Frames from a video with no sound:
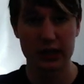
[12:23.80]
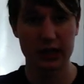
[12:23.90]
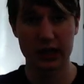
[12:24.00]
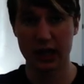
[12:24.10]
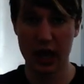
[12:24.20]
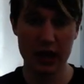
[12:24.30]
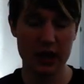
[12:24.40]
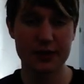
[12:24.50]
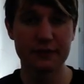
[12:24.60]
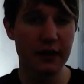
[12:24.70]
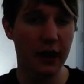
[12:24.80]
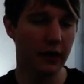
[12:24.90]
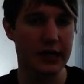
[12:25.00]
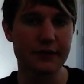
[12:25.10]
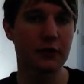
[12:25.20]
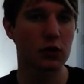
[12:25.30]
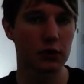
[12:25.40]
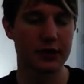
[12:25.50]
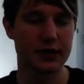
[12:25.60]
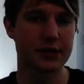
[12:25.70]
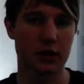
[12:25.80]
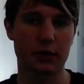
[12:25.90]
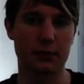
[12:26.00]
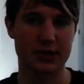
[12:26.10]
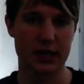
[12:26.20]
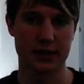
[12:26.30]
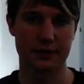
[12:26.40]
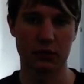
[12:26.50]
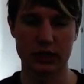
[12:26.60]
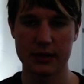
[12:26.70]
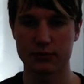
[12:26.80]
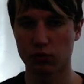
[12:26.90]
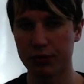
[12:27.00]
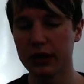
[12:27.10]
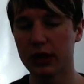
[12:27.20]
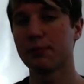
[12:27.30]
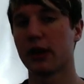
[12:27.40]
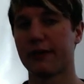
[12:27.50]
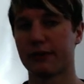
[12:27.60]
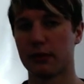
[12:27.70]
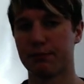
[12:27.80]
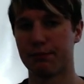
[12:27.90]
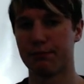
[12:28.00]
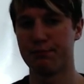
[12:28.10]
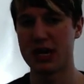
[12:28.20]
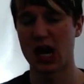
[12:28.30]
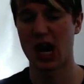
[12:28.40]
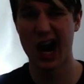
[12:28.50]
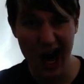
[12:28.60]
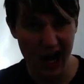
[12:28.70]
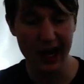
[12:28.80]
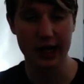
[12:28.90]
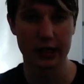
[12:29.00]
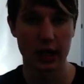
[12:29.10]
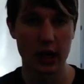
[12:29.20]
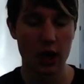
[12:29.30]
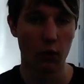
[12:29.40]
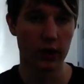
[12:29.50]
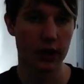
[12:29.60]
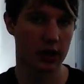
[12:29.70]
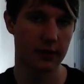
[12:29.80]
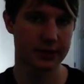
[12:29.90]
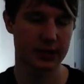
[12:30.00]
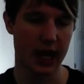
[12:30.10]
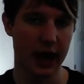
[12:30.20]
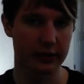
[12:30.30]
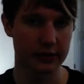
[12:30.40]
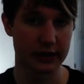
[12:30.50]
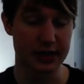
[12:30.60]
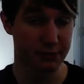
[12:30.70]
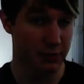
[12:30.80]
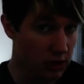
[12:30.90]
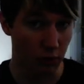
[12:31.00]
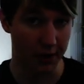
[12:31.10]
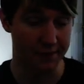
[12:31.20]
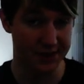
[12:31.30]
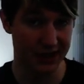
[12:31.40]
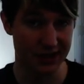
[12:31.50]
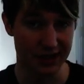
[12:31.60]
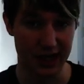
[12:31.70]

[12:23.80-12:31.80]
it's very difficult in these circumstances for a team to really play from behind when it comes to handling these minion waves suddenly.